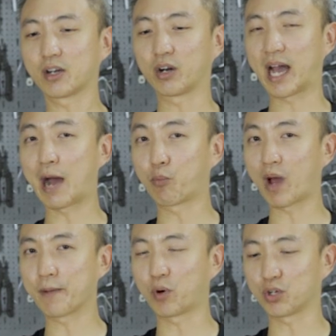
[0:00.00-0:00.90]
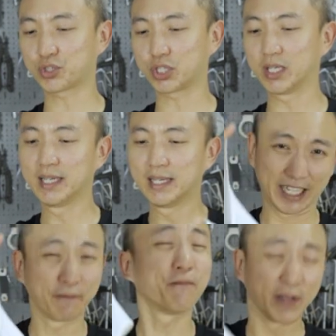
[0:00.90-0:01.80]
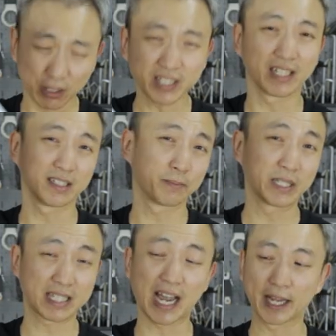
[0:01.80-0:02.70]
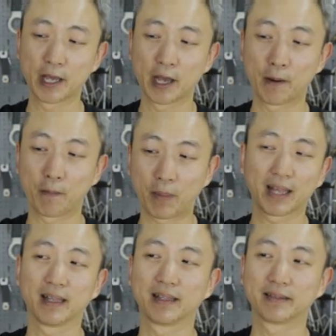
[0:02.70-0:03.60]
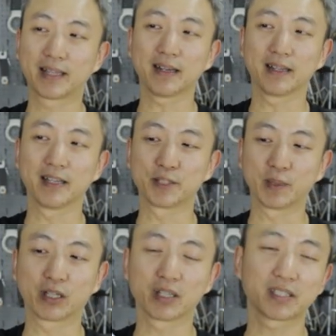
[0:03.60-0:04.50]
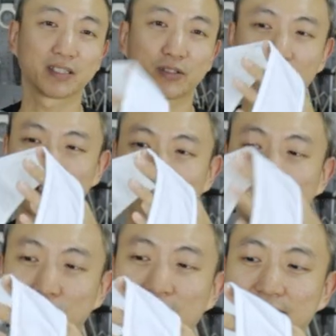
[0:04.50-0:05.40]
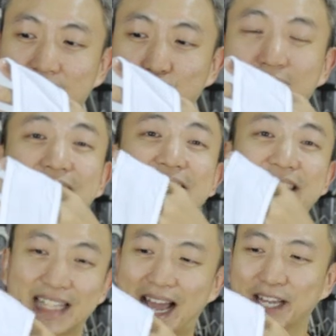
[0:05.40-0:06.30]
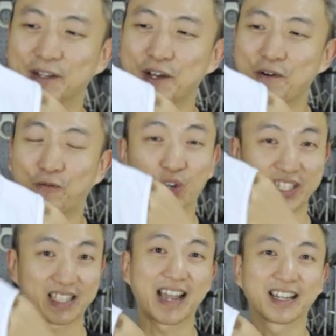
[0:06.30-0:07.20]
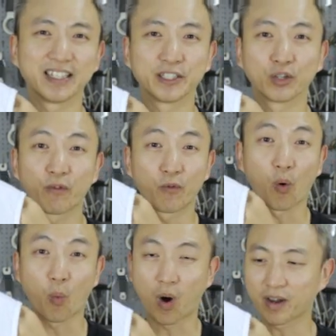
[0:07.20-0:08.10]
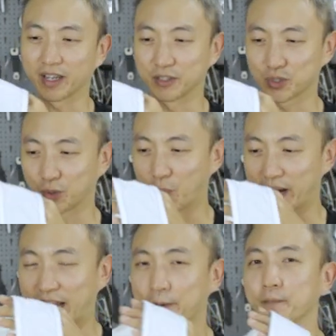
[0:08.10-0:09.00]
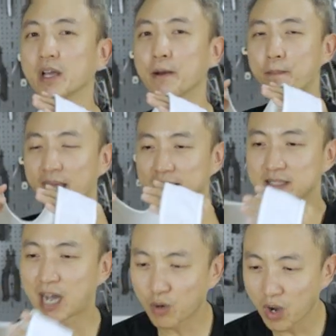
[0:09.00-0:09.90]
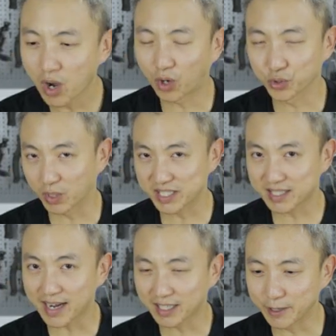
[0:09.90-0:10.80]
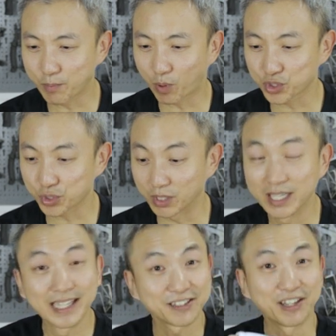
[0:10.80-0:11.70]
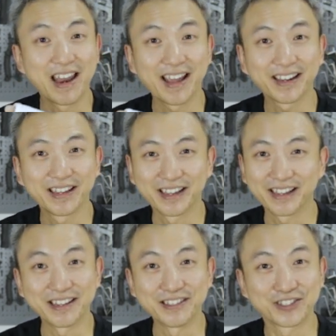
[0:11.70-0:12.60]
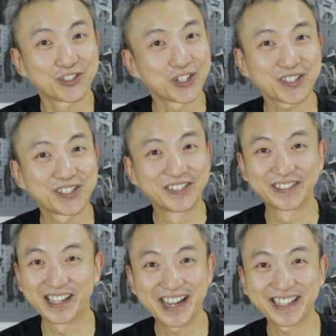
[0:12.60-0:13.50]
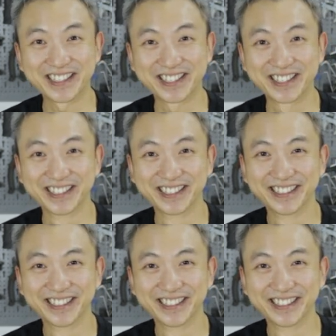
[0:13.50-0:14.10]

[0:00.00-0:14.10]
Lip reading: it on an upright posture, it feels a little bit tight. But that is because the bib is actually designed for cycling, not for walking. So when I bend down onto a cycling posture, the length is just nice.